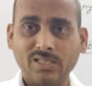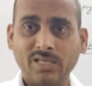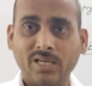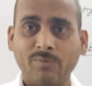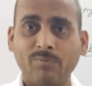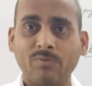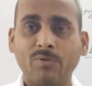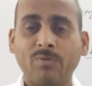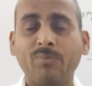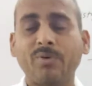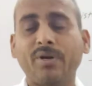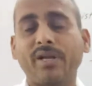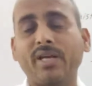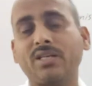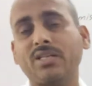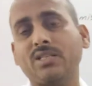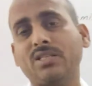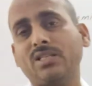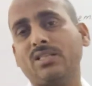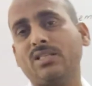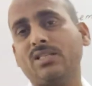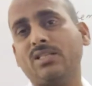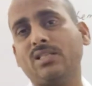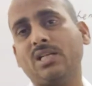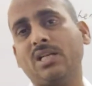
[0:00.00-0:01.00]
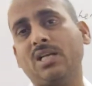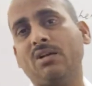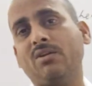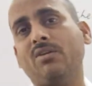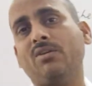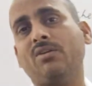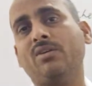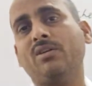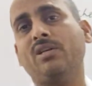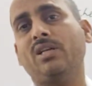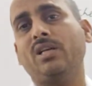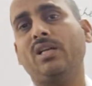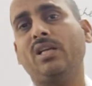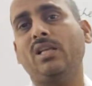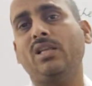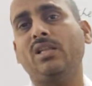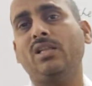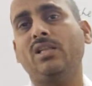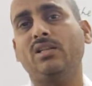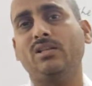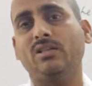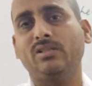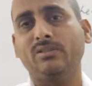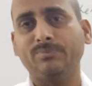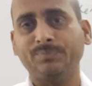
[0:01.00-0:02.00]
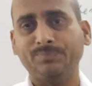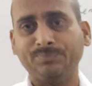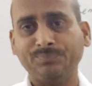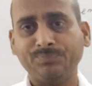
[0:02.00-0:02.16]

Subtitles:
type of reactions are occur in the